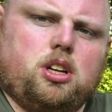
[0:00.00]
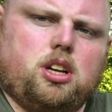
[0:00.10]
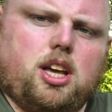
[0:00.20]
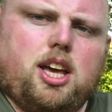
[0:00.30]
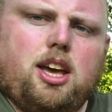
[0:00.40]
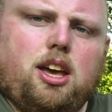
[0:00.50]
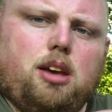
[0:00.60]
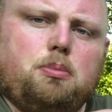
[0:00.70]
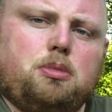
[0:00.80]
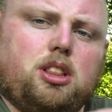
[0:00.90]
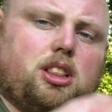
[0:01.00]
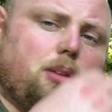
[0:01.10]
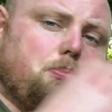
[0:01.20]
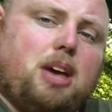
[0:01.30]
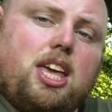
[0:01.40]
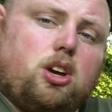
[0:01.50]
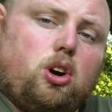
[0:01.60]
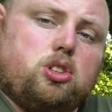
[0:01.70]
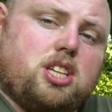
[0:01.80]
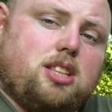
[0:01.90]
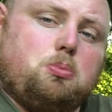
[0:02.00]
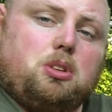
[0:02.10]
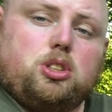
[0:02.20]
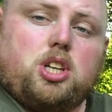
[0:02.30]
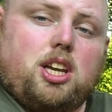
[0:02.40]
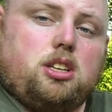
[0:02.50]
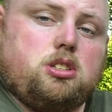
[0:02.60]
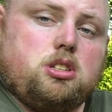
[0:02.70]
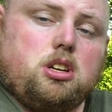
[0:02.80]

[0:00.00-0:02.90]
the main content will change.